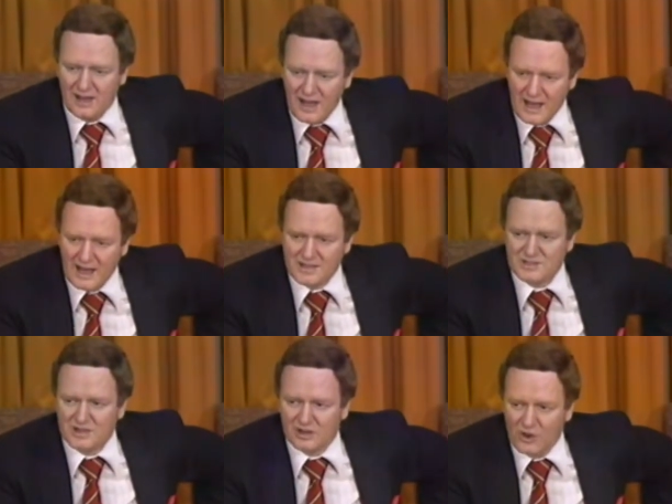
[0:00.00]

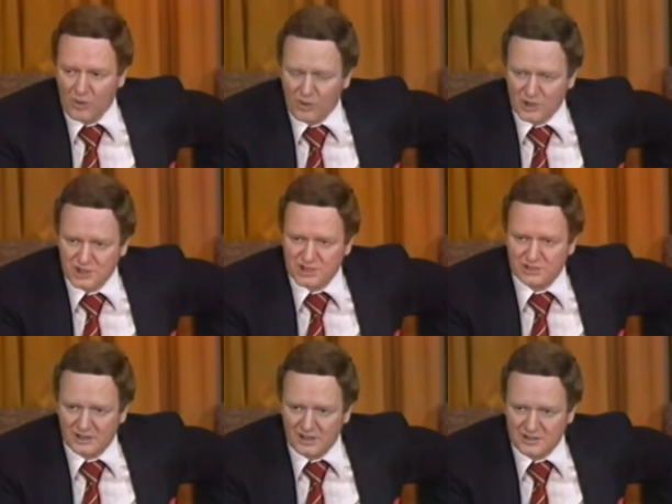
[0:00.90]
as
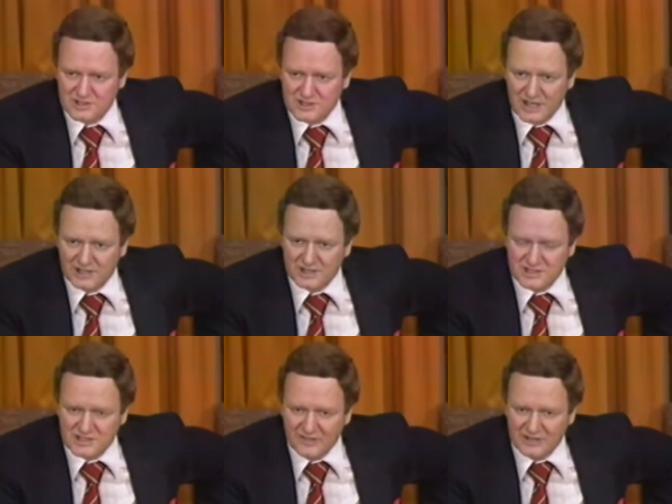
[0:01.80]
coercion under Section
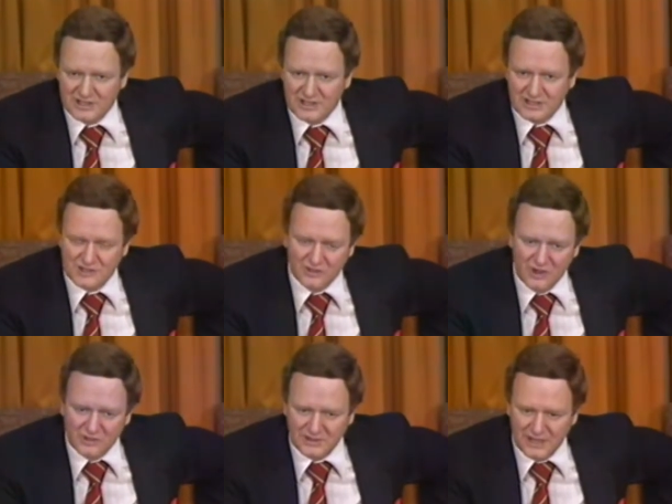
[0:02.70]
17. So
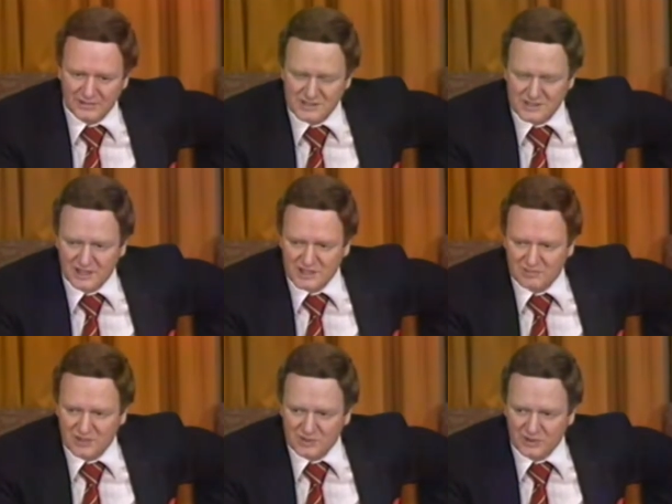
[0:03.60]
note that
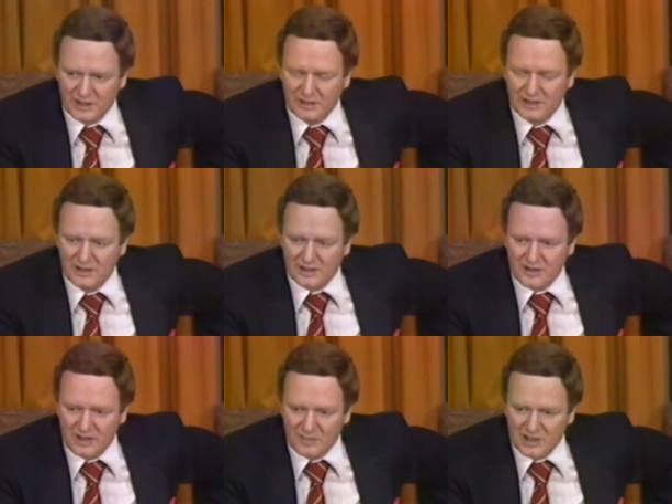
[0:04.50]
distinction between
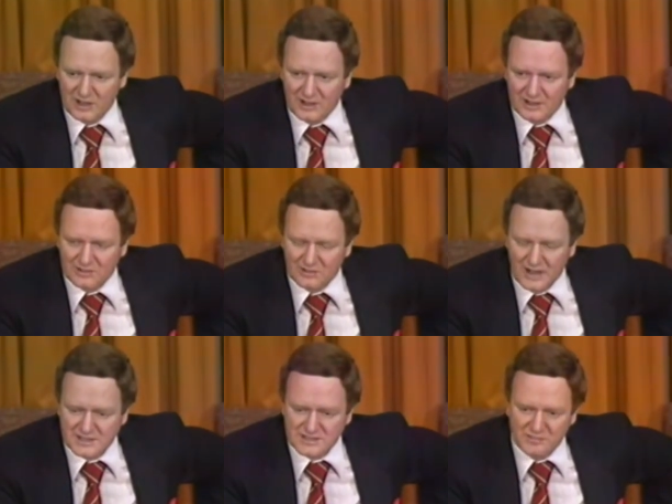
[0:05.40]
common law
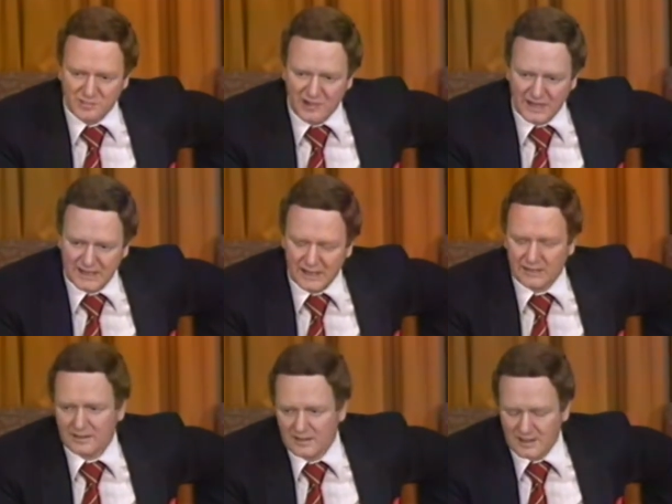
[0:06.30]
duress and
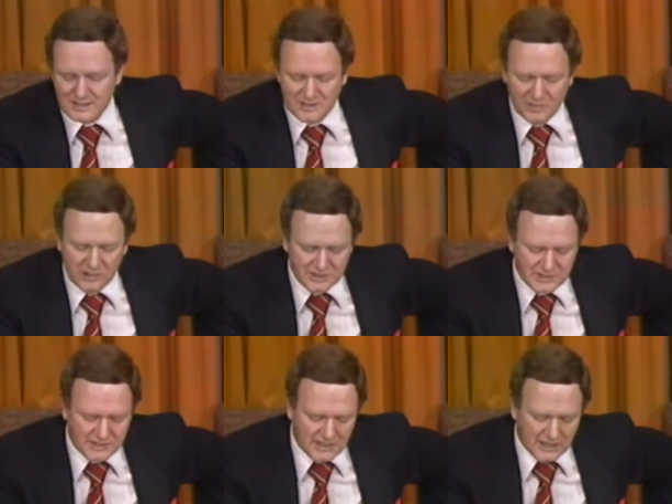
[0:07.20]
Paquette as opposed
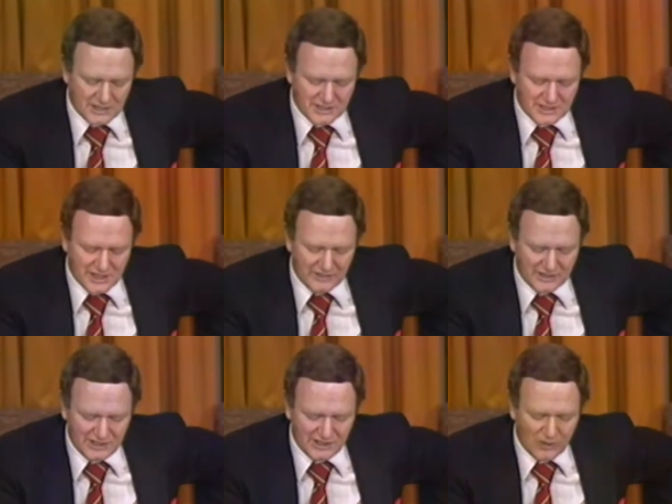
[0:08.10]
to Section
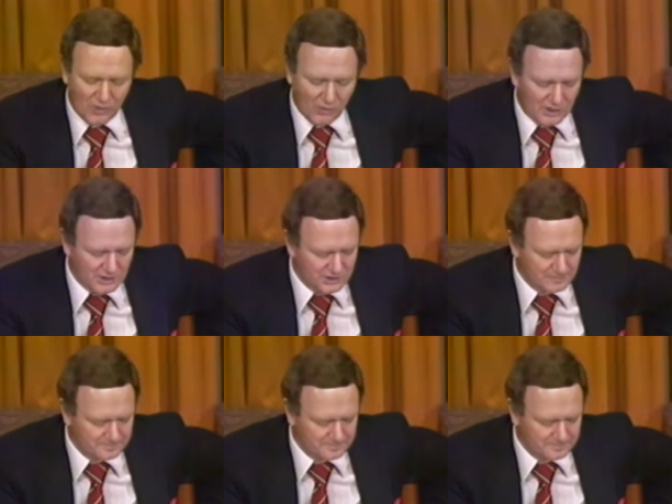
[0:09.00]
17 coercion.